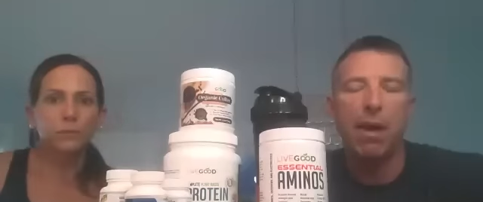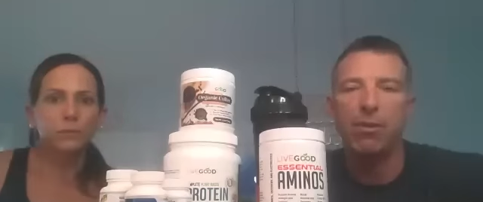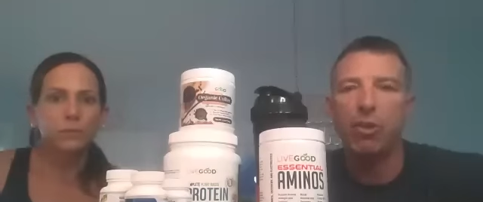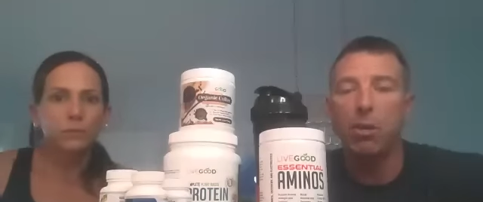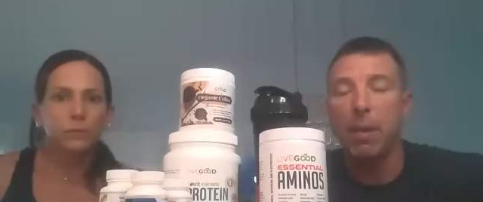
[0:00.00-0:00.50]

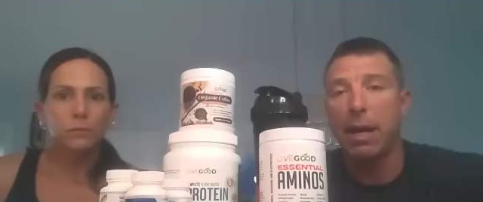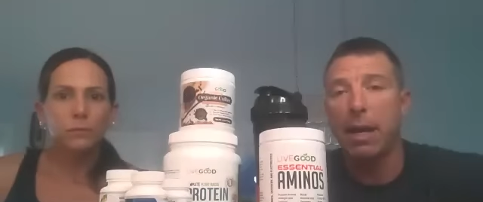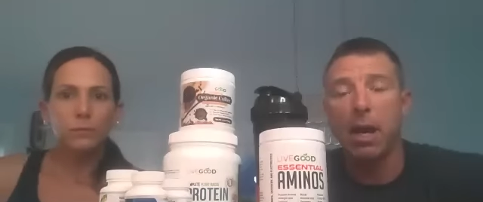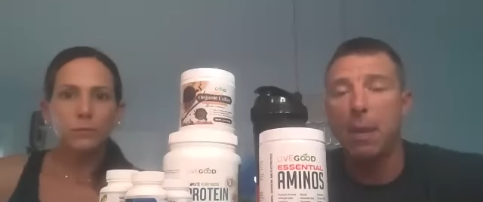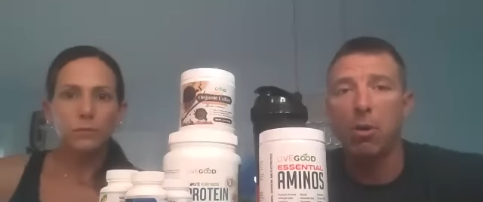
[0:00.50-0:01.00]
Speaker 1: obviously you may
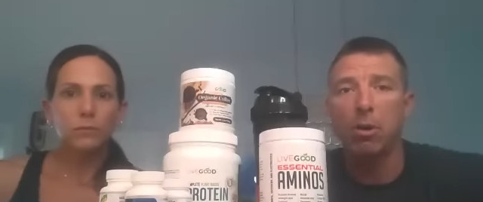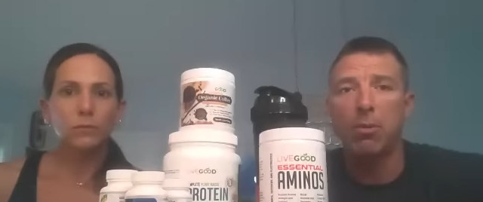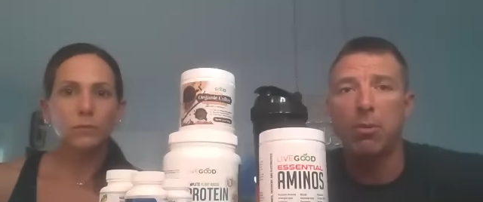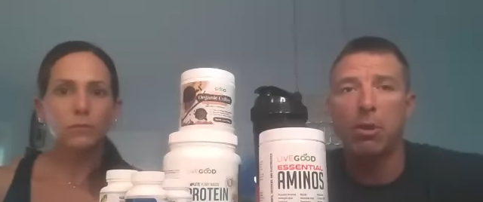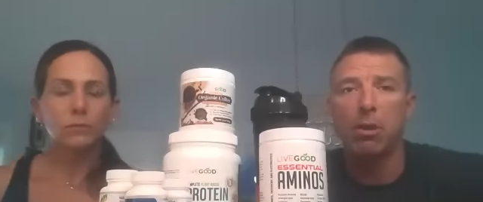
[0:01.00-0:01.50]
get a
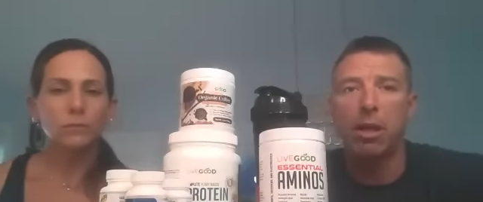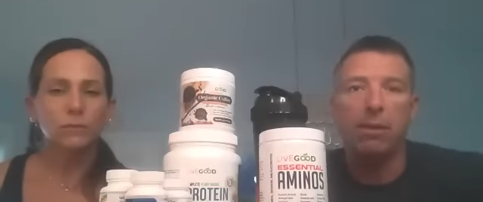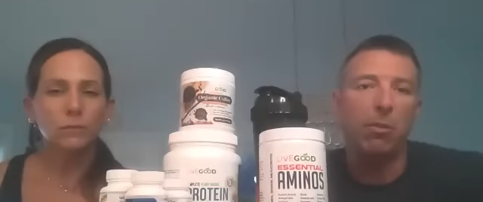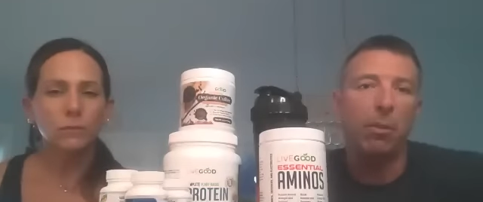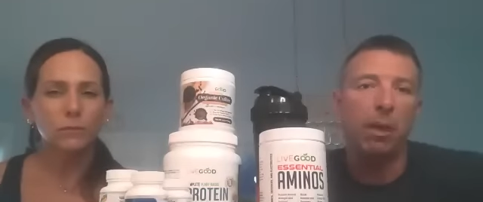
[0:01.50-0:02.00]

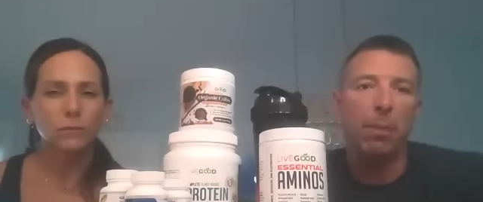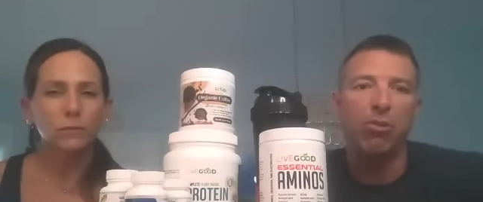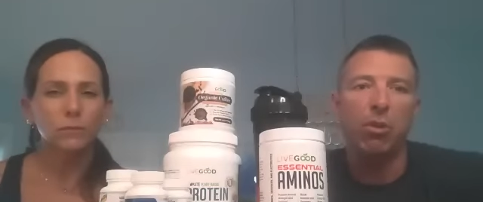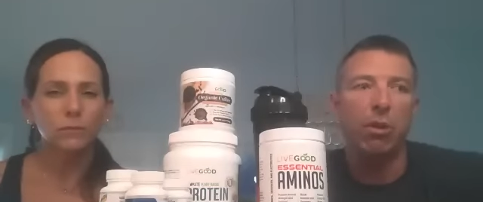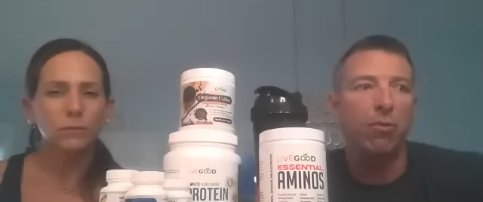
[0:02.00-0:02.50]
hypoglycemic uh,
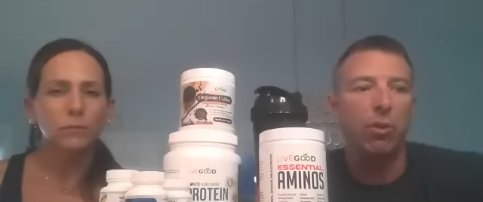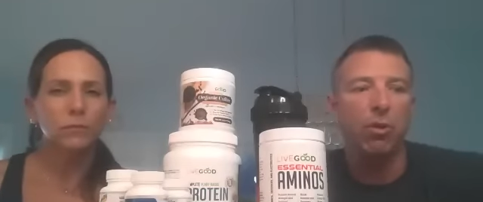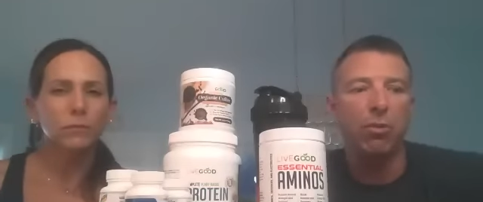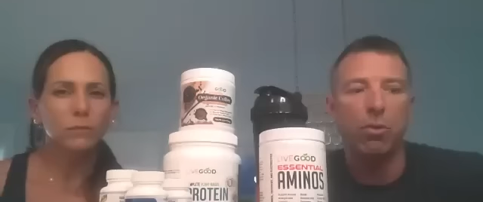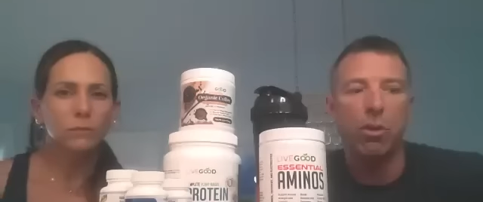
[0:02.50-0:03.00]
episode if
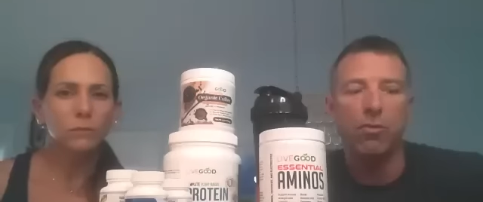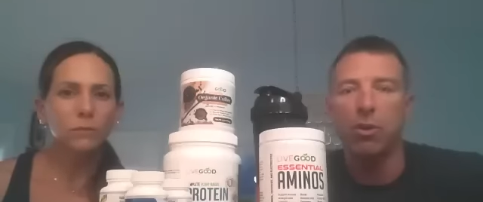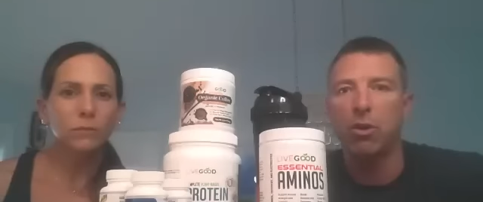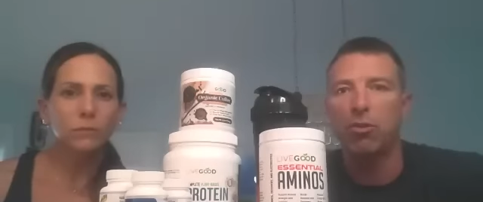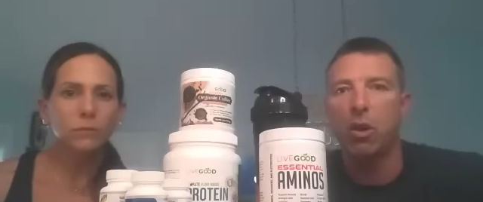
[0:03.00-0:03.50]
you're if
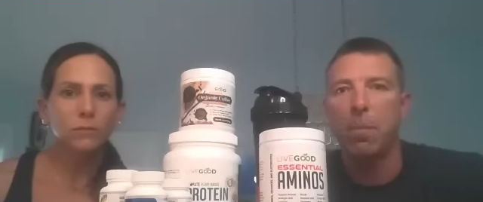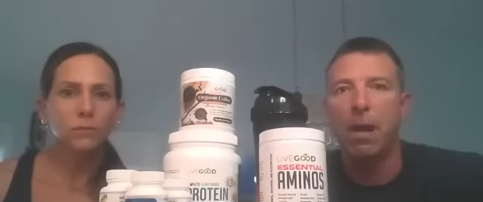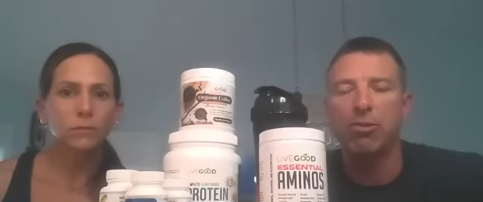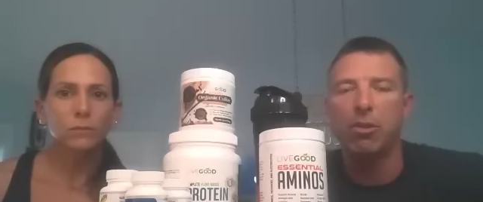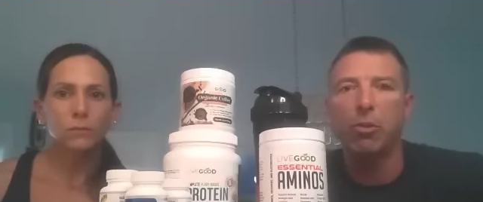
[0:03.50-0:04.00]
you're also on
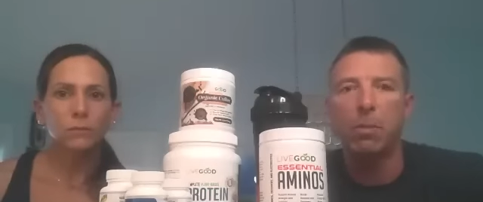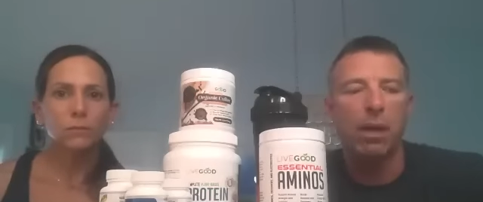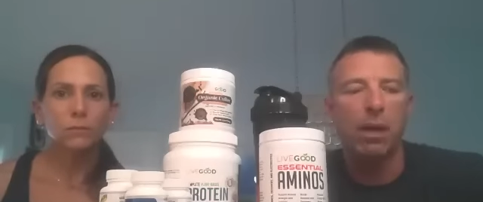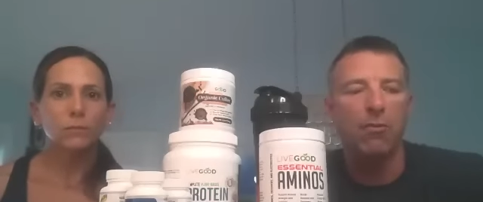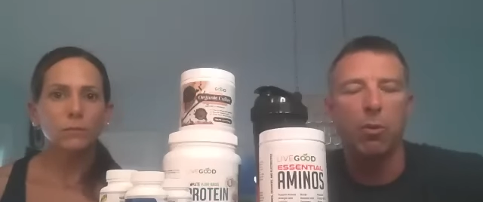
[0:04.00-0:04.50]
medicine. So
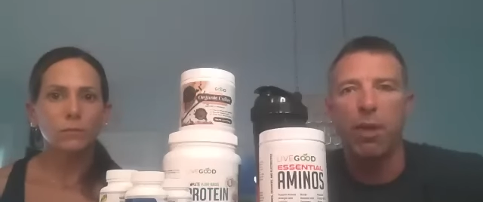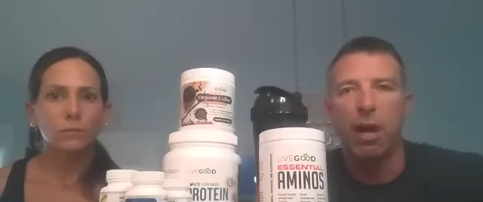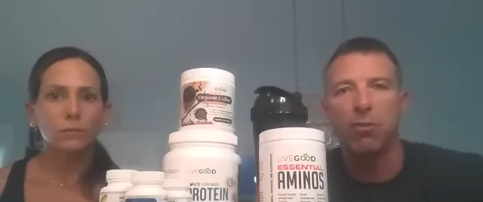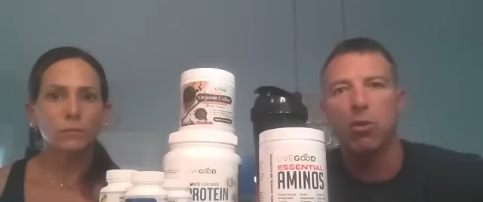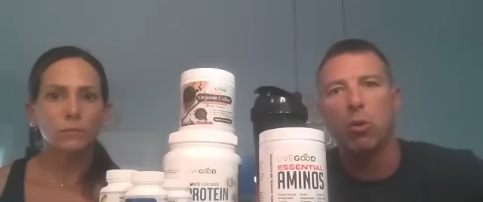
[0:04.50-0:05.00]
be careful with
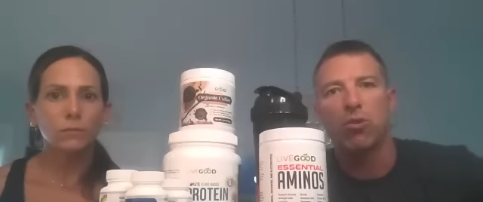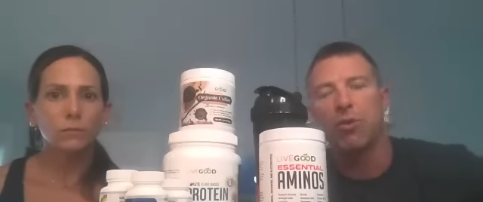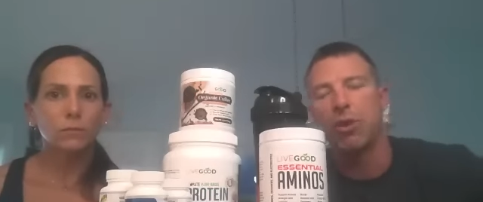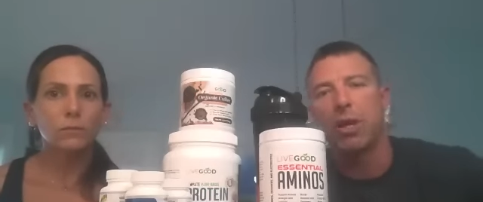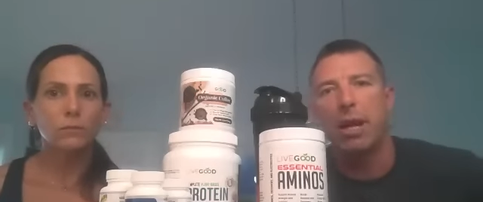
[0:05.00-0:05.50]
that. Of course,
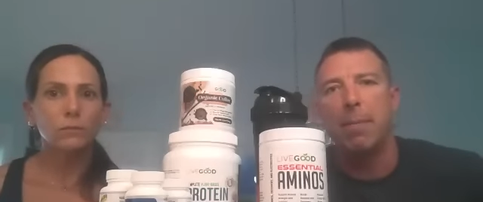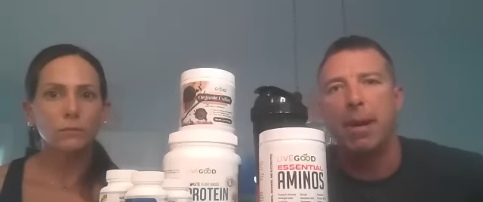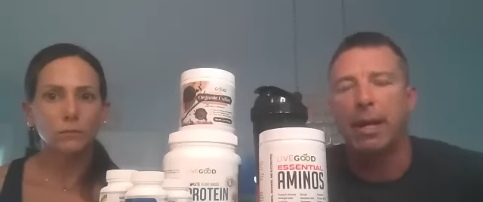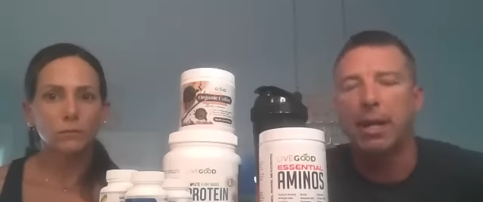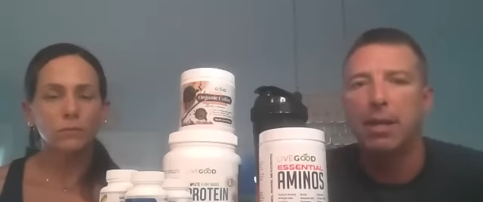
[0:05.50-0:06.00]
if you're
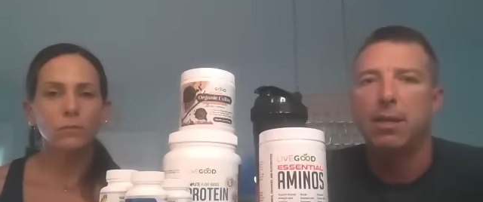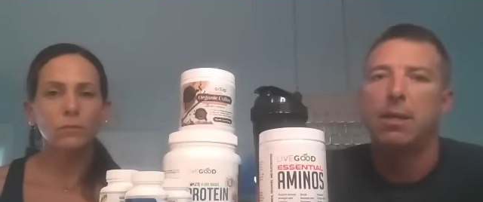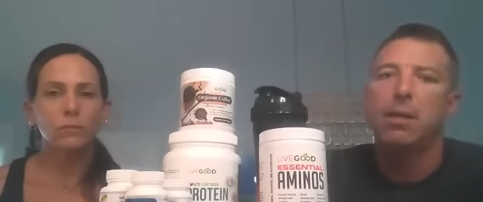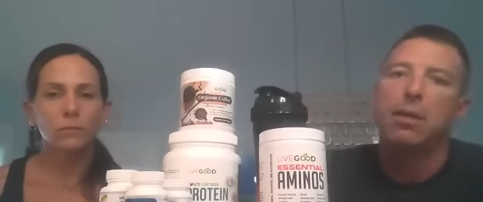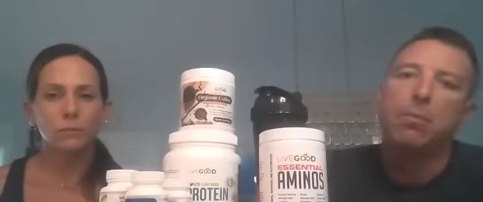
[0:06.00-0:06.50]
diabetic,
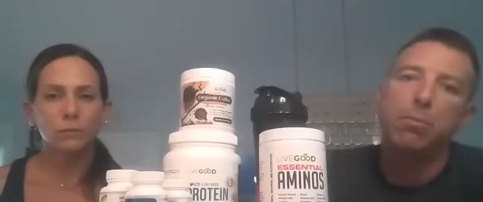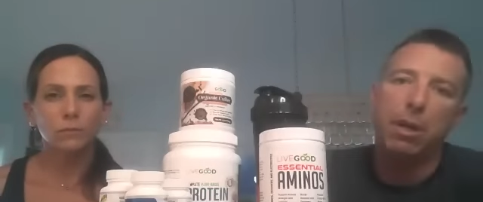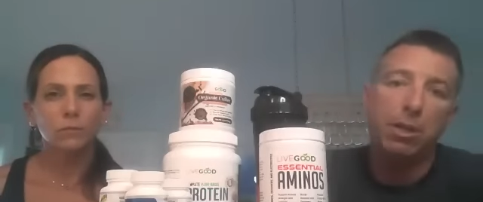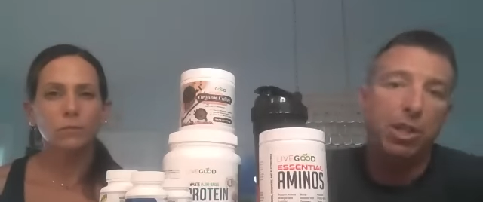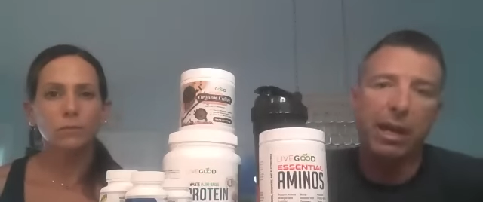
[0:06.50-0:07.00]

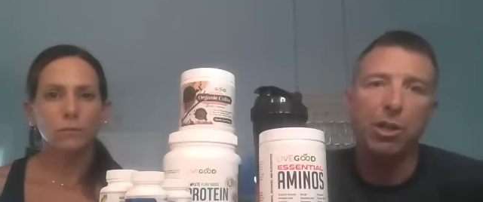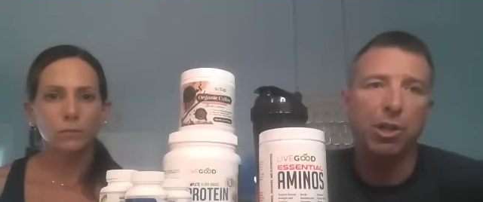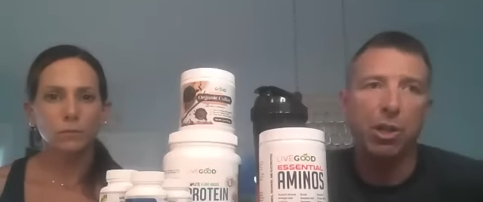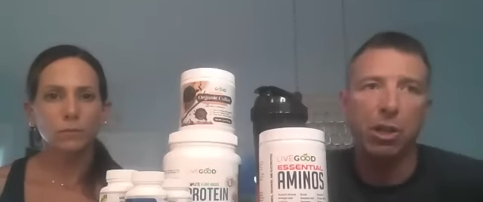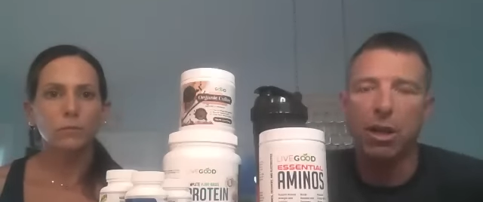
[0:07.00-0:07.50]
right? Checking
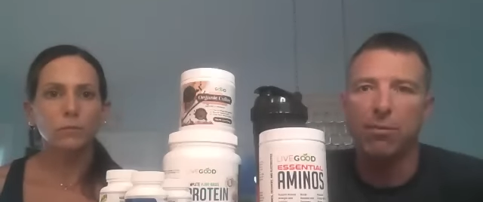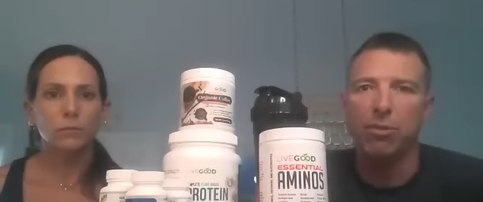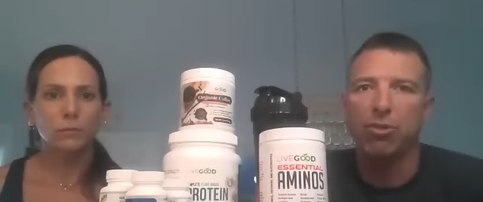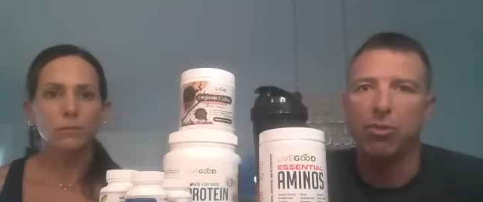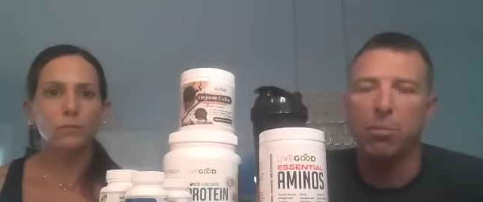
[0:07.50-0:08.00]
your sugar
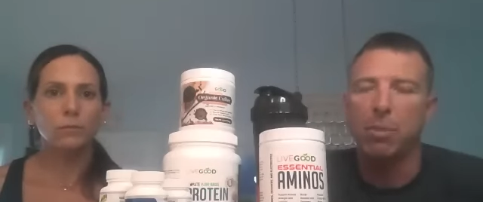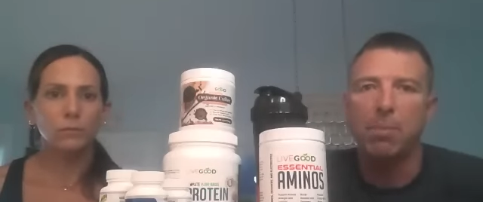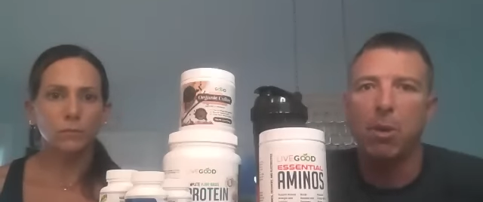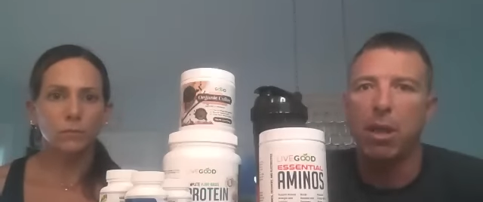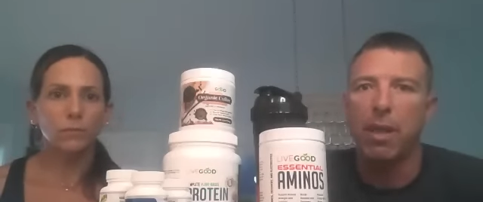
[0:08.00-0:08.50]
levels should
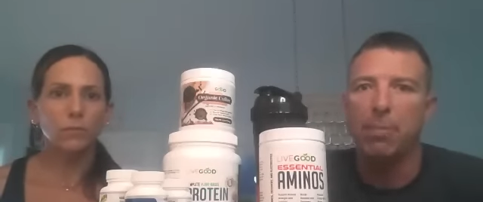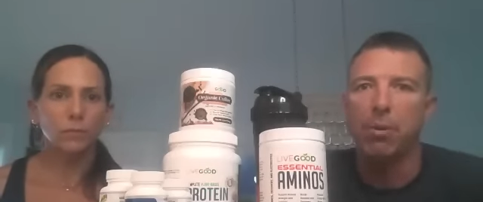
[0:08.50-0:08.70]
be part of that